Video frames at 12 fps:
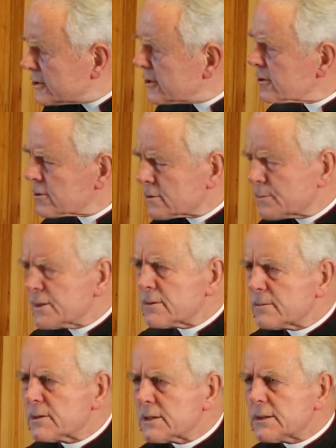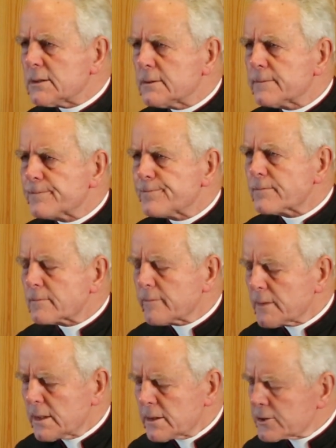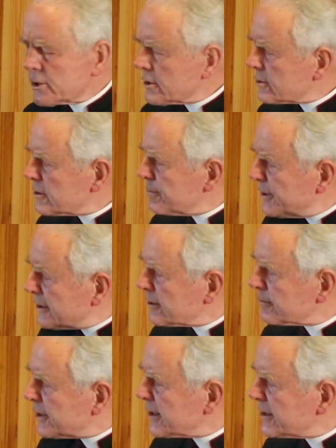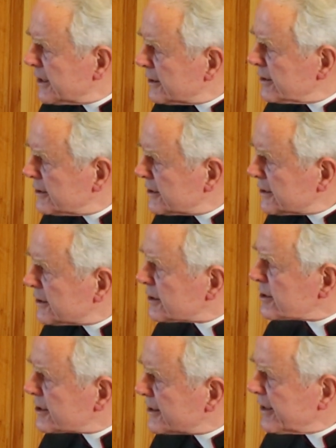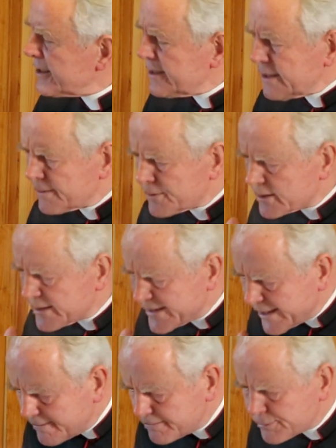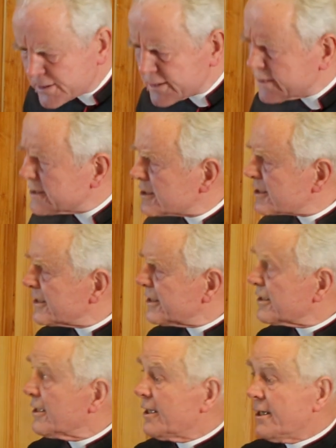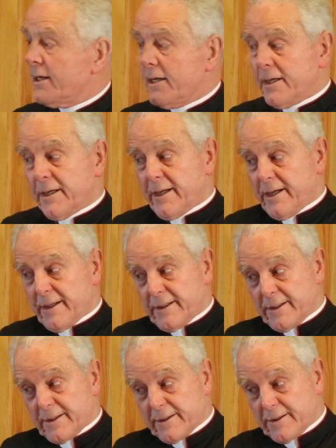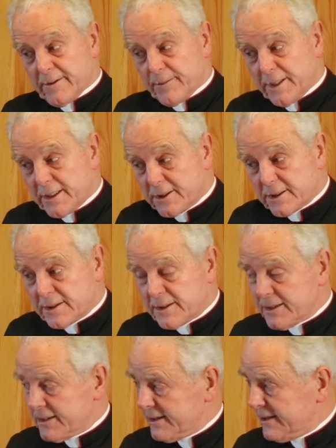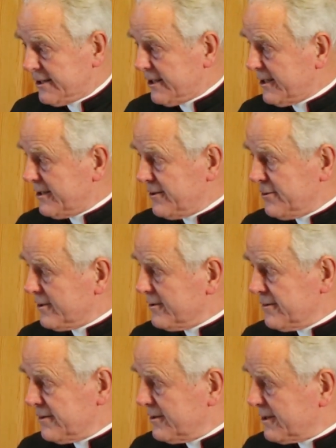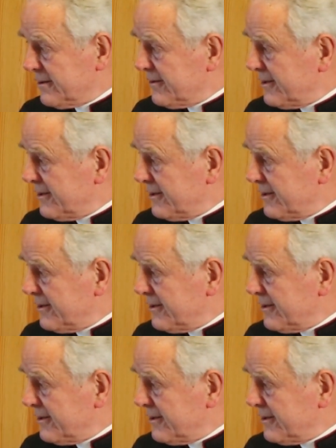the church was built by? The church was built by young girls standing up to the emperor and saying, Your Majesty, if you can